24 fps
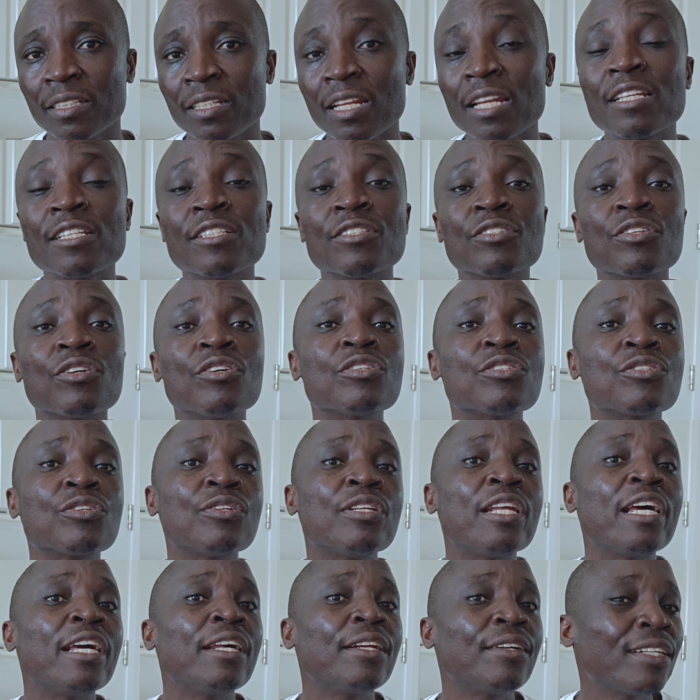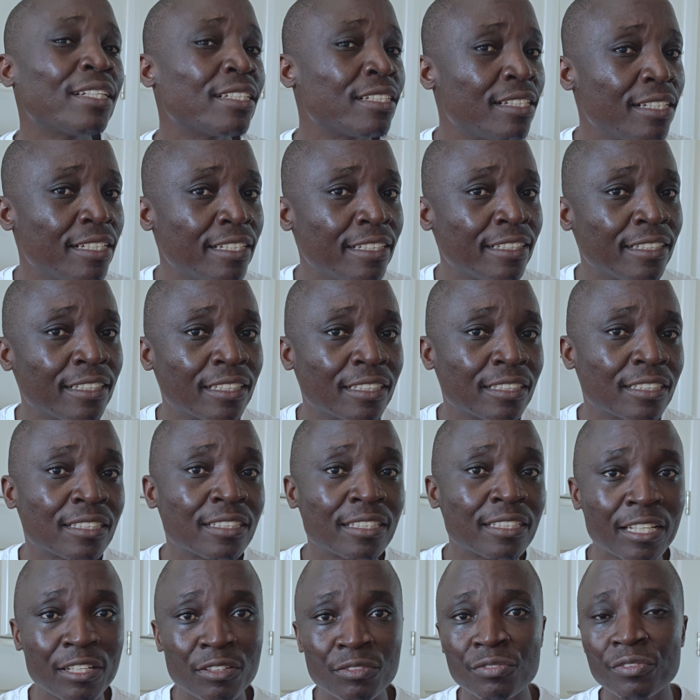That is also directly
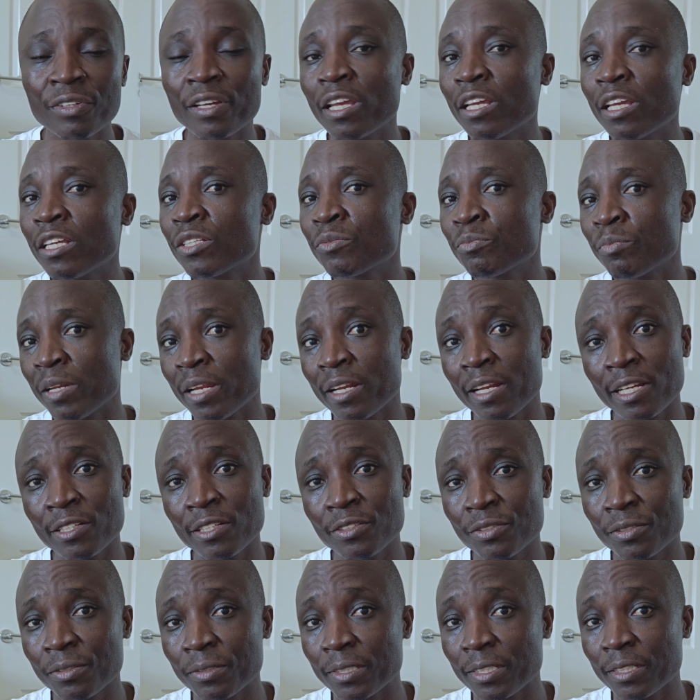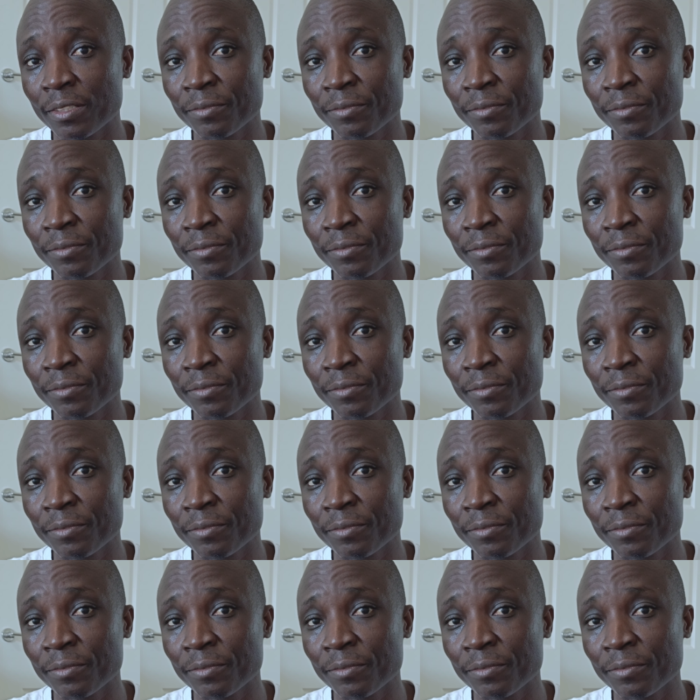self-explanatory.